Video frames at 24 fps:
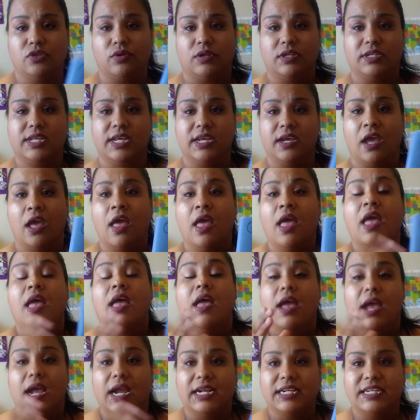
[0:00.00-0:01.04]
So
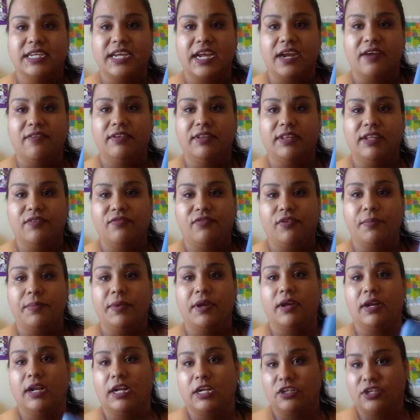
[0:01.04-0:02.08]
I take everything from
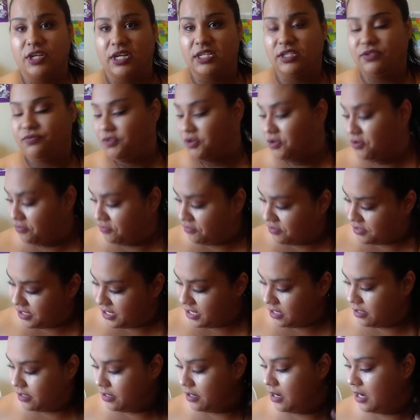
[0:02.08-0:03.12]
here and I transfer it over
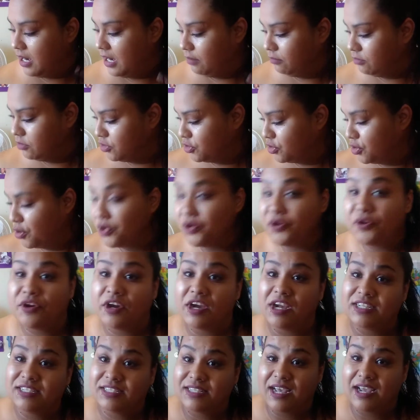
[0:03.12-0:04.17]
there. I will show you
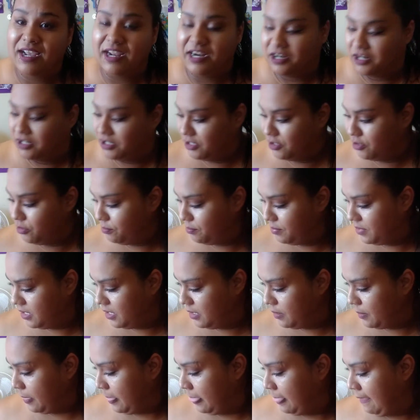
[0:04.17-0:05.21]
guys that in a little
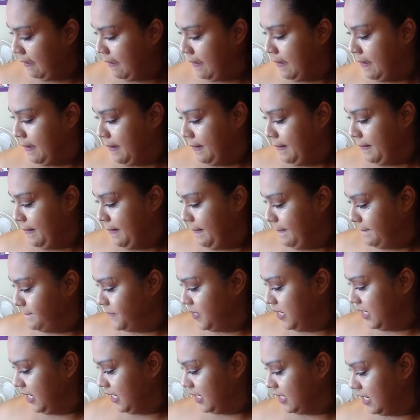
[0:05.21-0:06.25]
bit.
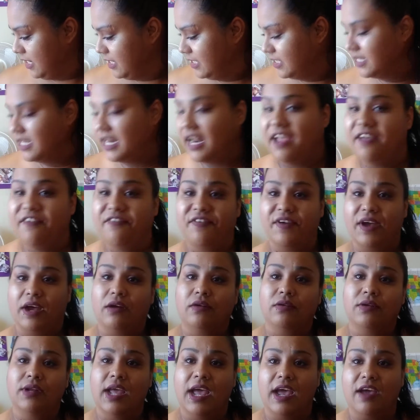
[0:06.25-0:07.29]
But like I said, I
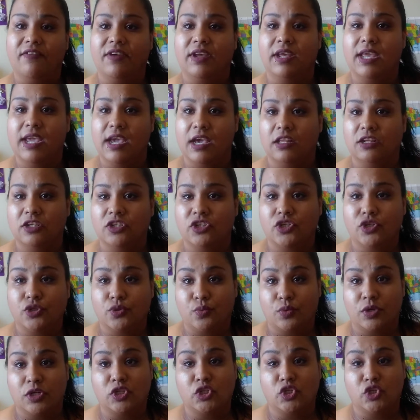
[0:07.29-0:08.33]
found having calendars
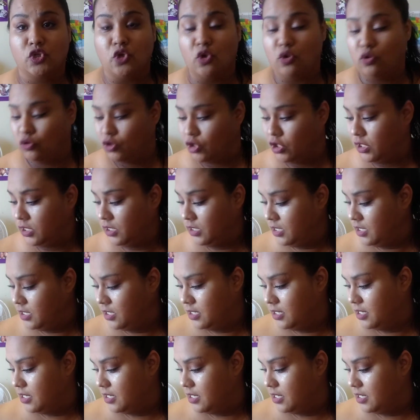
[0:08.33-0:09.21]
works so good.